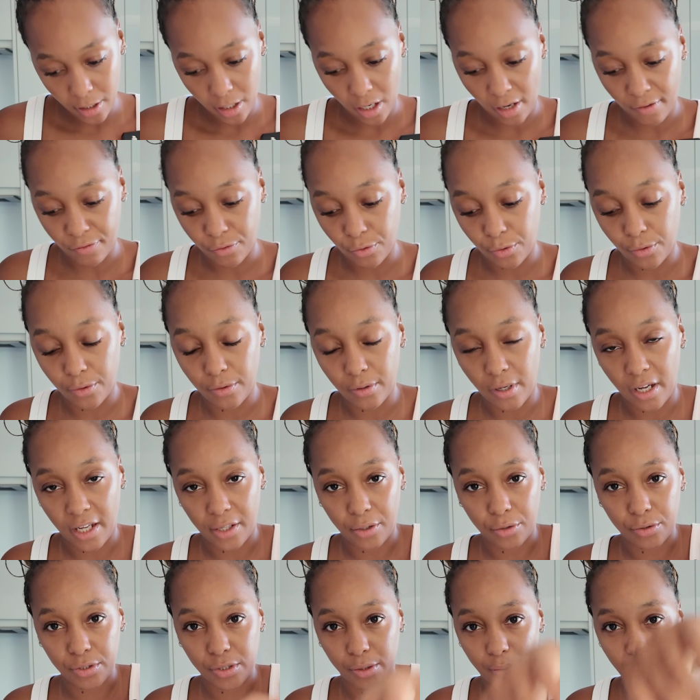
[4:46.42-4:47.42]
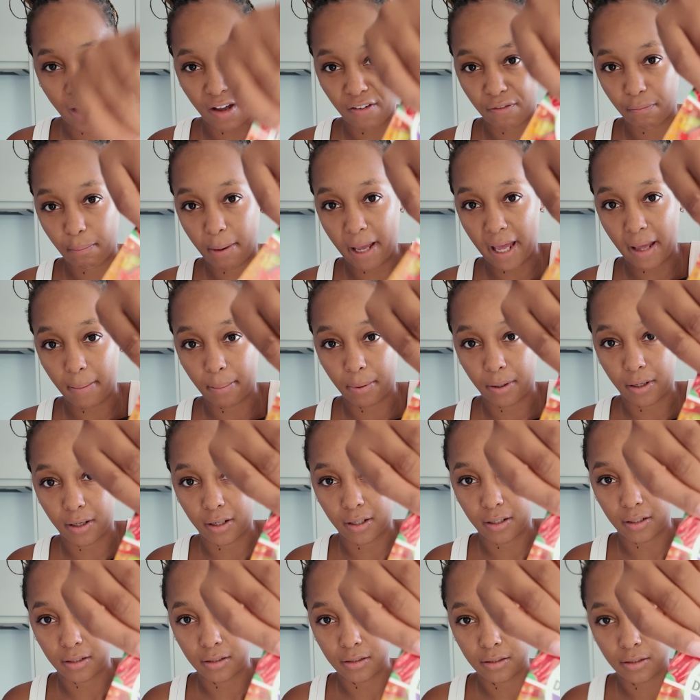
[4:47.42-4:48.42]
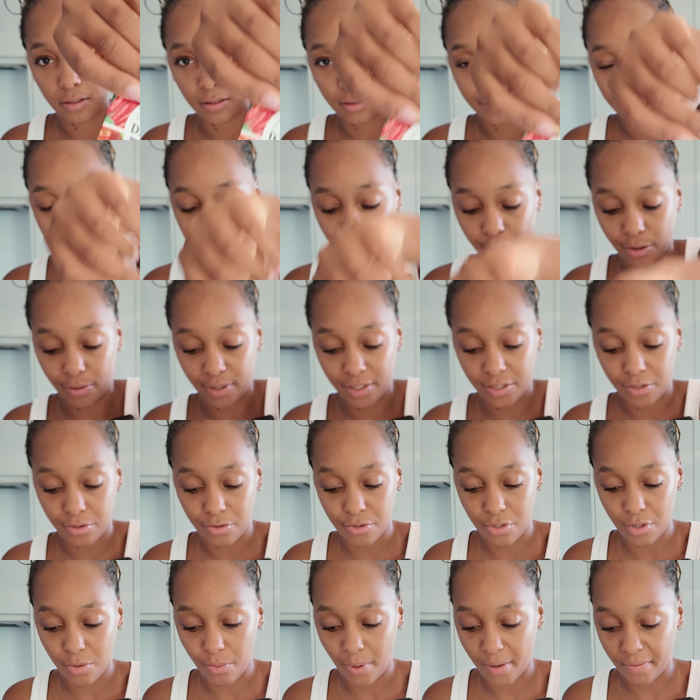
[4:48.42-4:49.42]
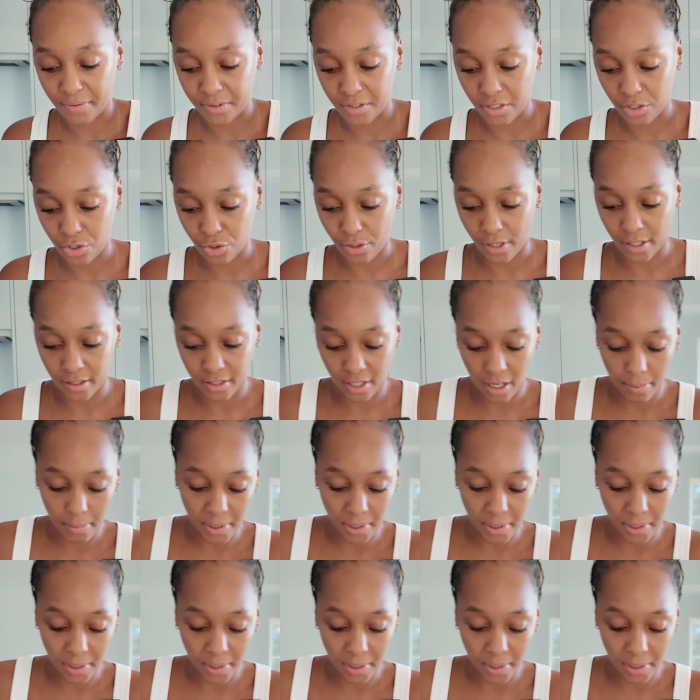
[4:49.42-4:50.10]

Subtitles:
I also have pepper, so I don't know whether to try that.